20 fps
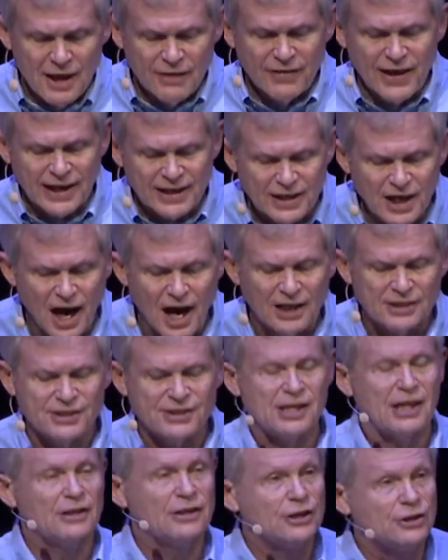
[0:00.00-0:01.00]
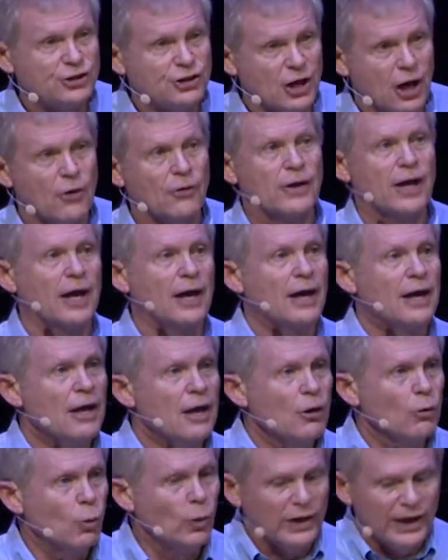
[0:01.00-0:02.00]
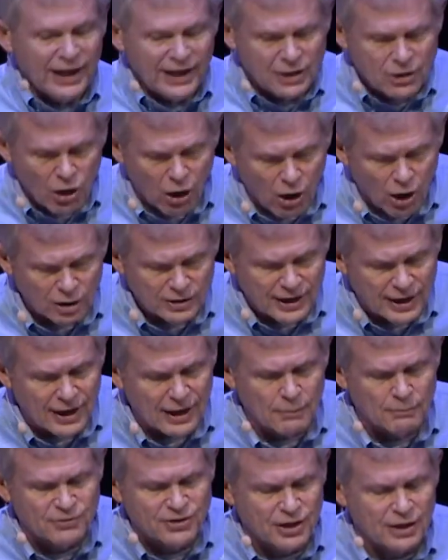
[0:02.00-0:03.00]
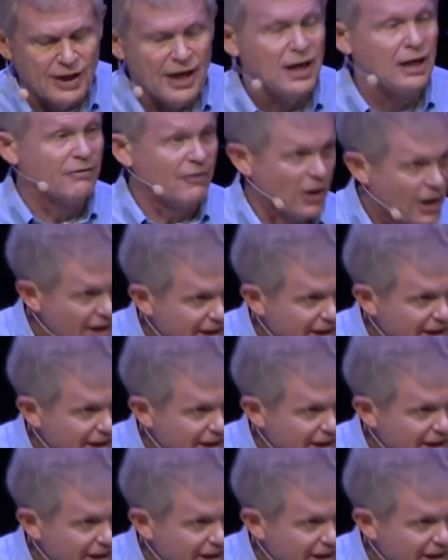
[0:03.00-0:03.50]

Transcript: that God said to Jonah when he called him to Nineveh.